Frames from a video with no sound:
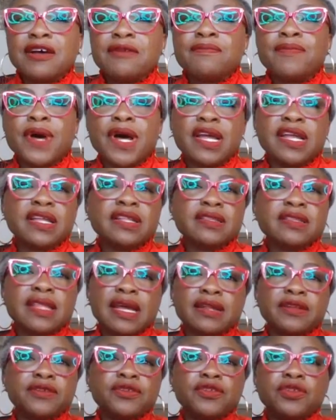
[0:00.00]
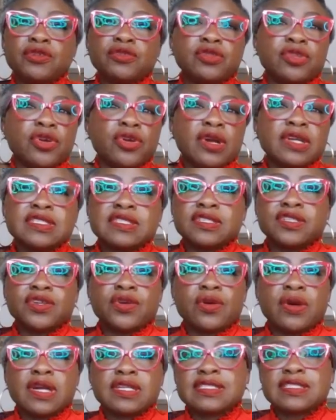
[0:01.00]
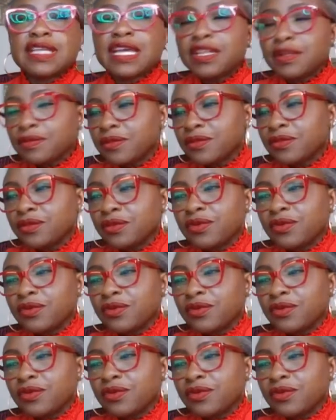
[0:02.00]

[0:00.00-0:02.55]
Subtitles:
But that your asylum